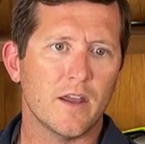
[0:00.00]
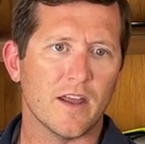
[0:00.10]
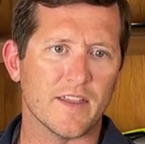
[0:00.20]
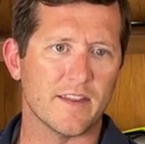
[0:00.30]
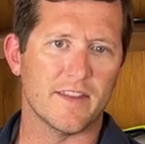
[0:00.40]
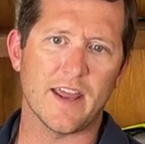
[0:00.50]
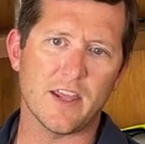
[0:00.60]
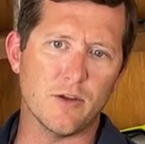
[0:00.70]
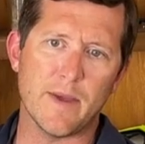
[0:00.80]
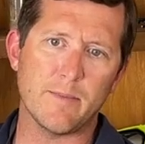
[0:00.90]
At the end of the day,
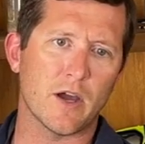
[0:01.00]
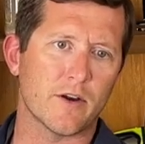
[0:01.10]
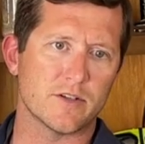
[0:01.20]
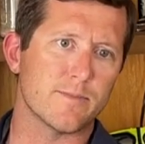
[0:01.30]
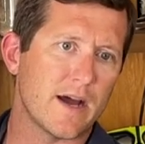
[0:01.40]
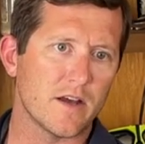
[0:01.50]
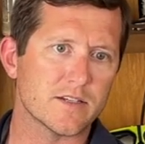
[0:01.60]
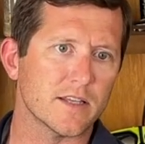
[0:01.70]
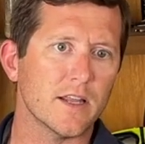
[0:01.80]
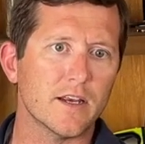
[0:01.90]
you may be hundreds of miles
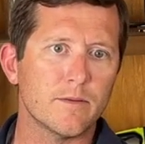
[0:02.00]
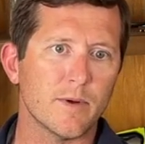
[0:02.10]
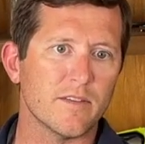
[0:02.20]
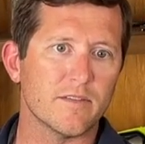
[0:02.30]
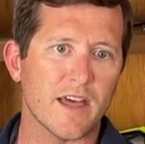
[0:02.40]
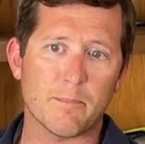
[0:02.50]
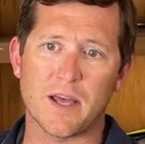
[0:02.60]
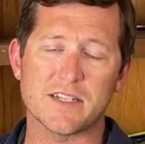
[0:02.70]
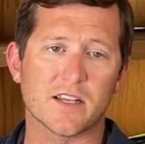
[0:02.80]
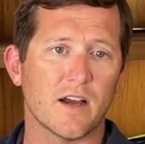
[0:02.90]
inland, but that
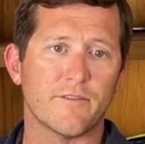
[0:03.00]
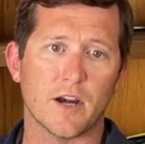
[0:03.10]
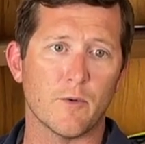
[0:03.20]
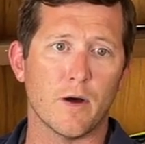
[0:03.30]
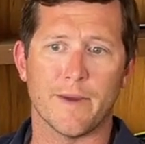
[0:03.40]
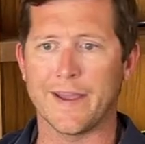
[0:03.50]
plastic cup very well may